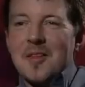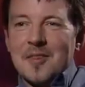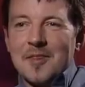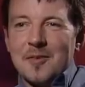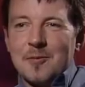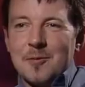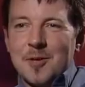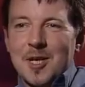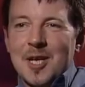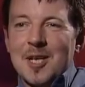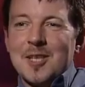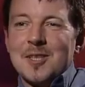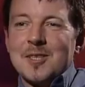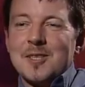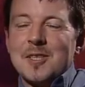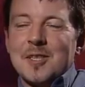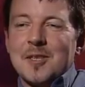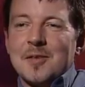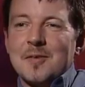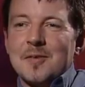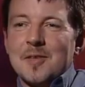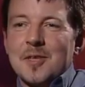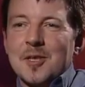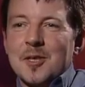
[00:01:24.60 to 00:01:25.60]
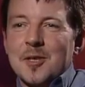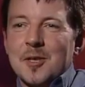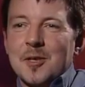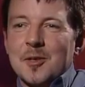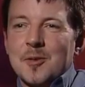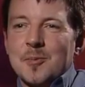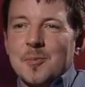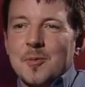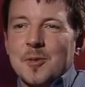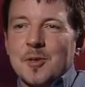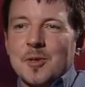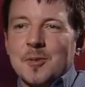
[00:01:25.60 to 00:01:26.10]
The reality of the Young
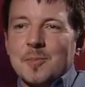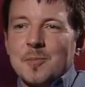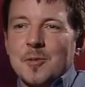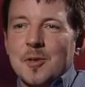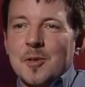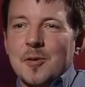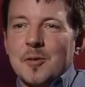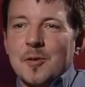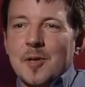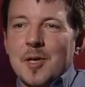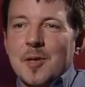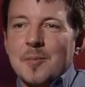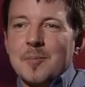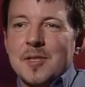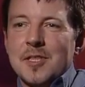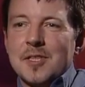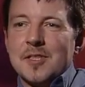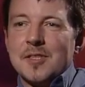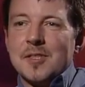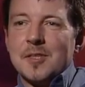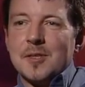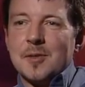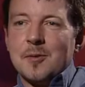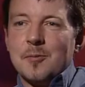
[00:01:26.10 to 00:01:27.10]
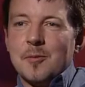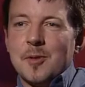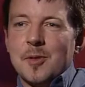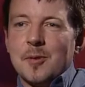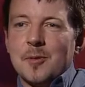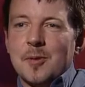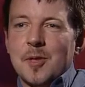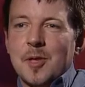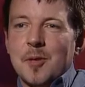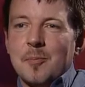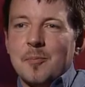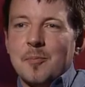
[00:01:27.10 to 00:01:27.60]
Enterprise program is that a
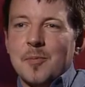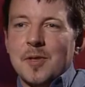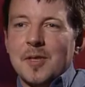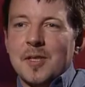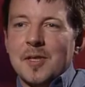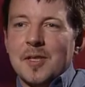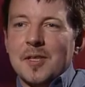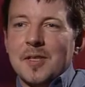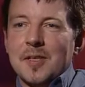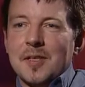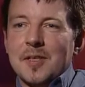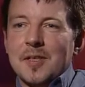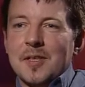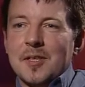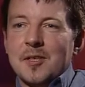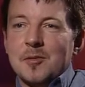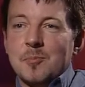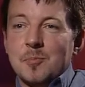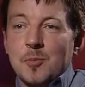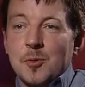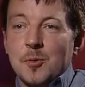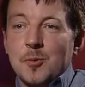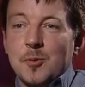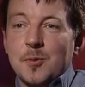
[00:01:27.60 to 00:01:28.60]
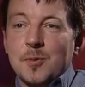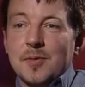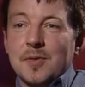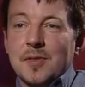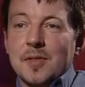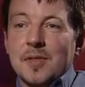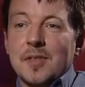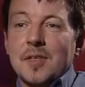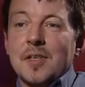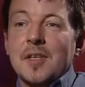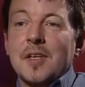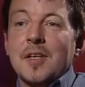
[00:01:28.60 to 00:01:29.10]
real company is born,
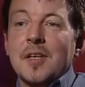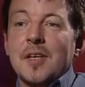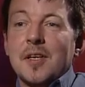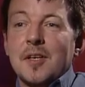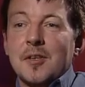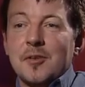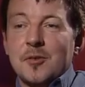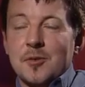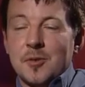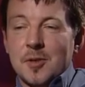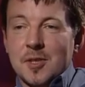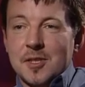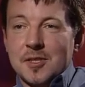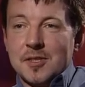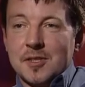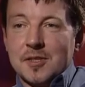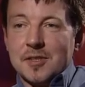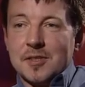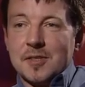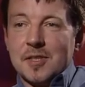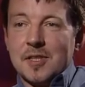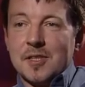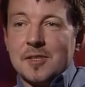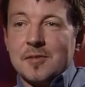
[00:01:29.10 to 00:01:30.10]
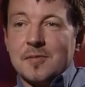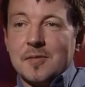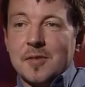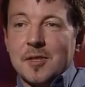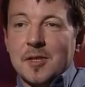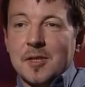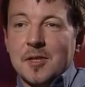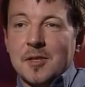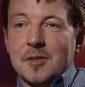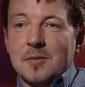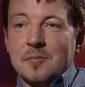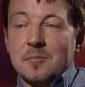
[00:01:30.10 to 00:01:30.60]
it trades
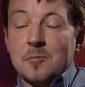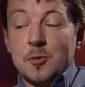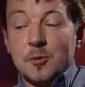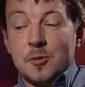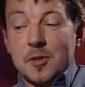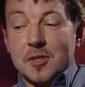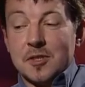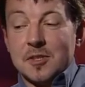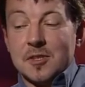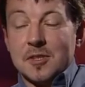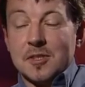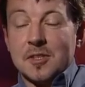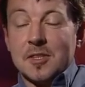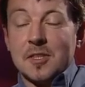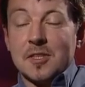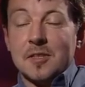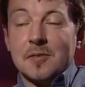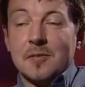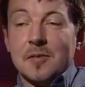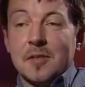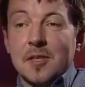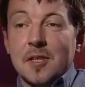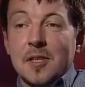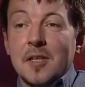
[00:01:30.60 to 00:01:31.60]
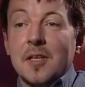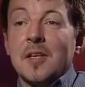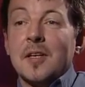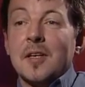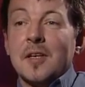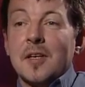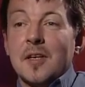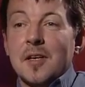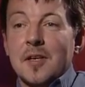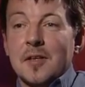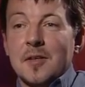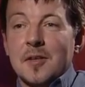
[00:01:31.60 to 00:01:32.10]
successfully or unsuccessfully,
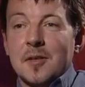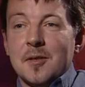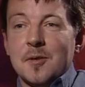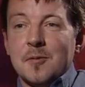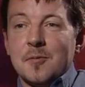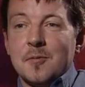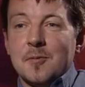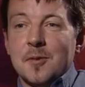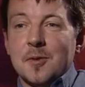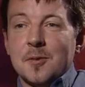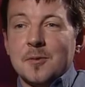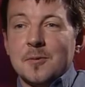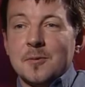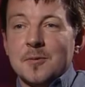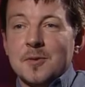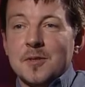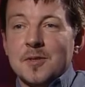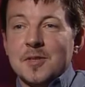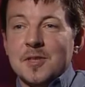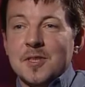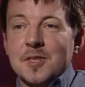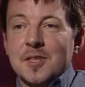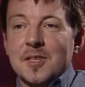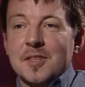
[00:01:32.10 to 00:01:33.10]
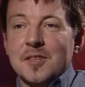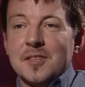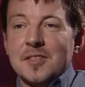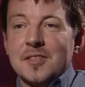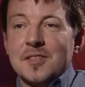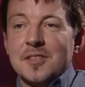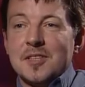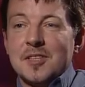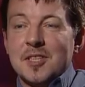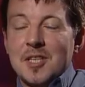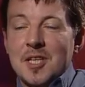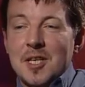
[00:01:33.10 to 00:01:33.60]
and then it folds. And
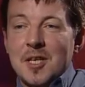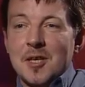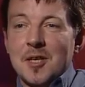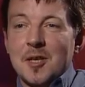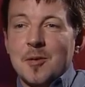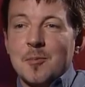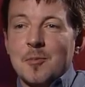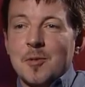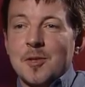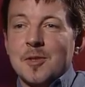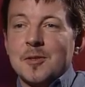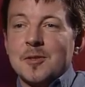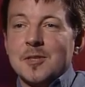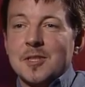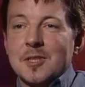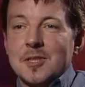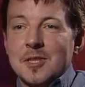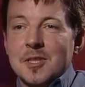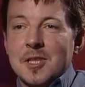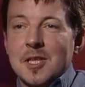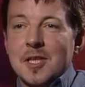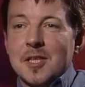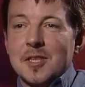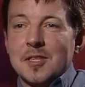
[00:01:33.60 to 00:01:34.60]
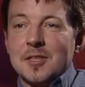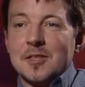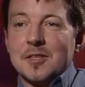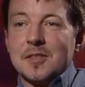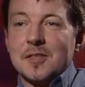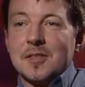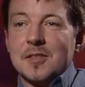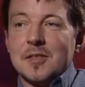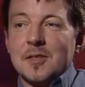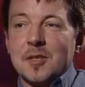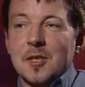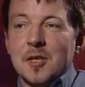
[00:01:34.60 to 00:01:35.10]
seeing that process in
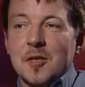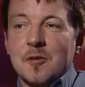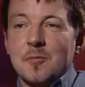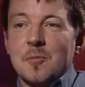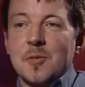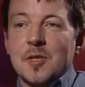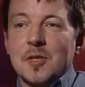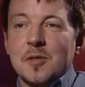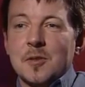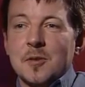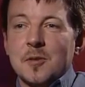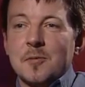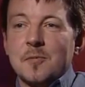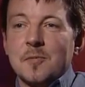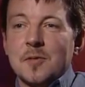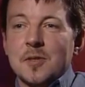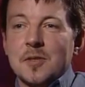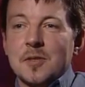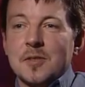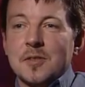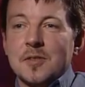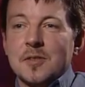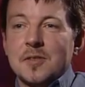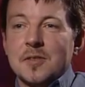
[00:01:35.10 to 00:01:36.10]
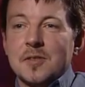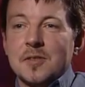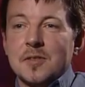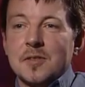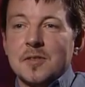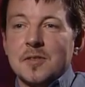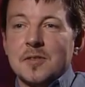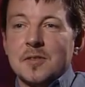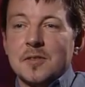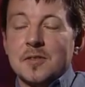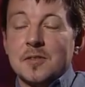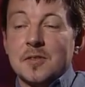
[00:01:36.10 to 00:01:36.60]
action gave me the confidence
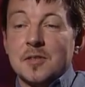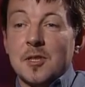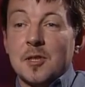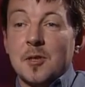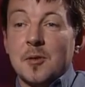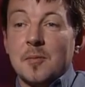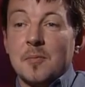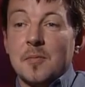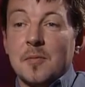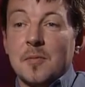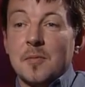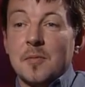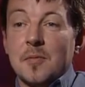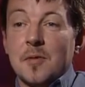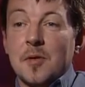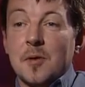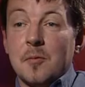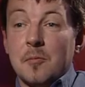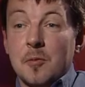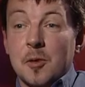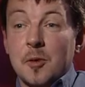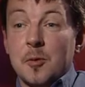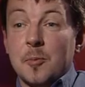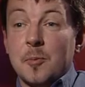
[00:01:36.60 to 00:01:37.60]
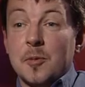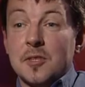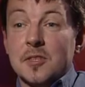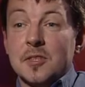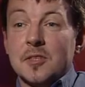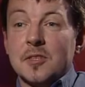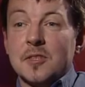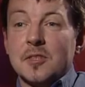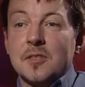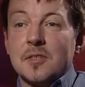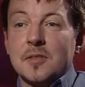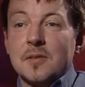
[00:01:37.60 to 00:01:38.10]
to set up a real
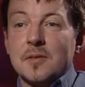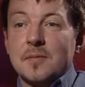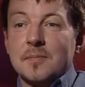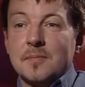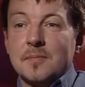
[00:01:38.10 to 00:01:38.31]
business.